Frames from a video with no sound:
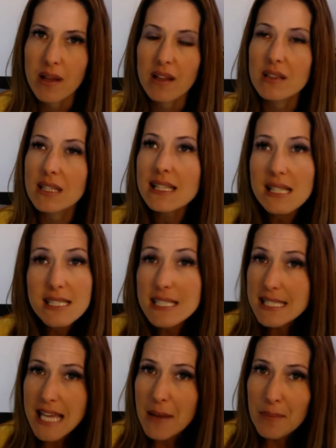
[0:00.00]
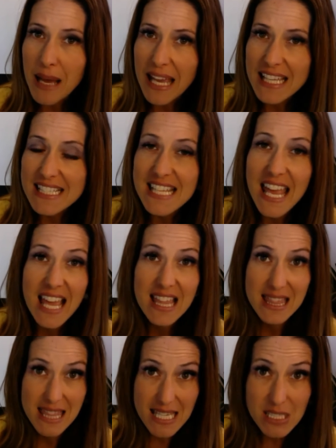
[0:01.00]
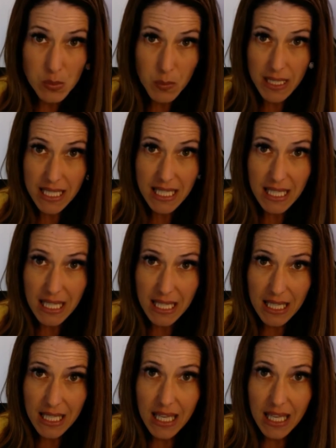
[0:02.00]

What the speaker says: a little step I can take this week